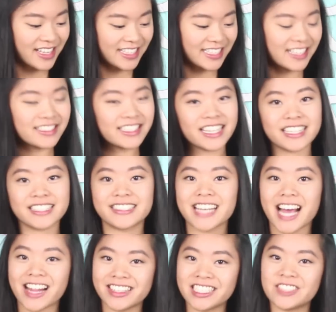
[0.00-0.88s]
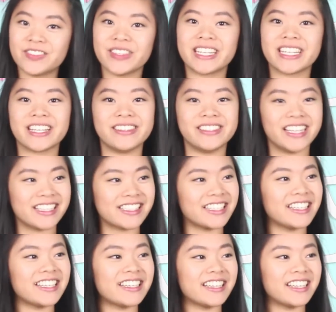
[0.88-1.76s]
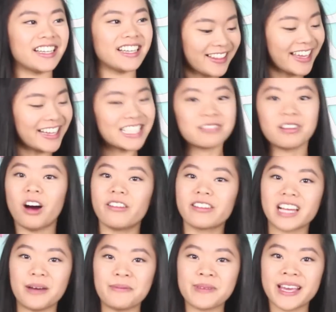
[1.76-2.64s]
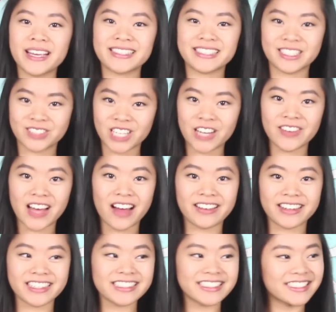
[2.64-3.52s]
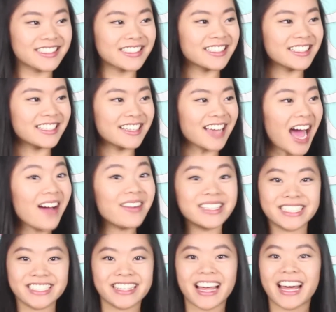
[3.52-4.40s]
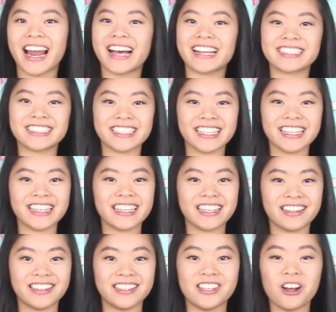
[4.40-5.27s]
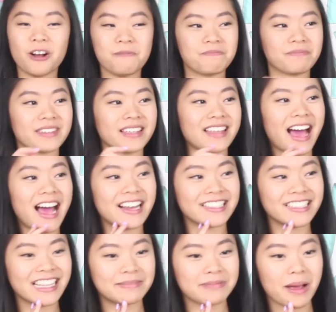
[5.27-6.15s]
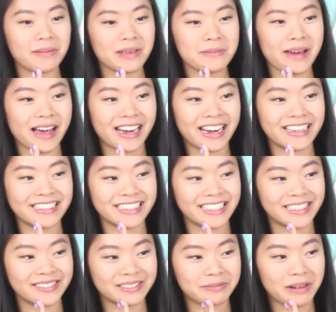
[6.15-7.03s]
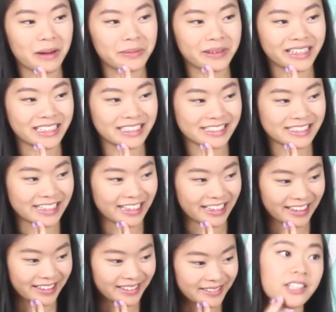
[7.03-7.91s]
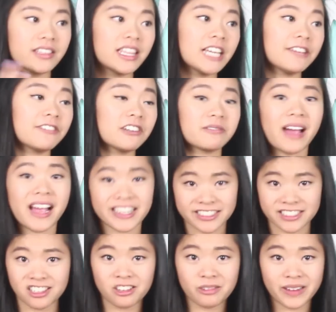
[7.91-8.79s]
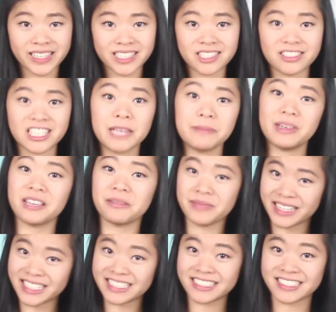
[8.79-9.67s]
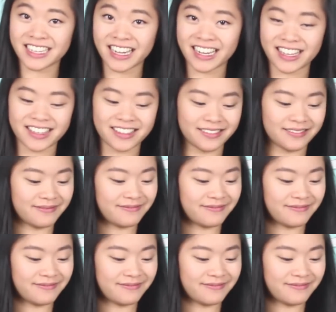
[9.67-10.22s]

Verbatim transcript: That sounds like a challenge video, does it? Like 12 cupcakes in 12 hours? I would do that actually. Nope, actually that's probably a bad idea. You'd probably get sick. Good thing for rational Rachel, keeping me in check.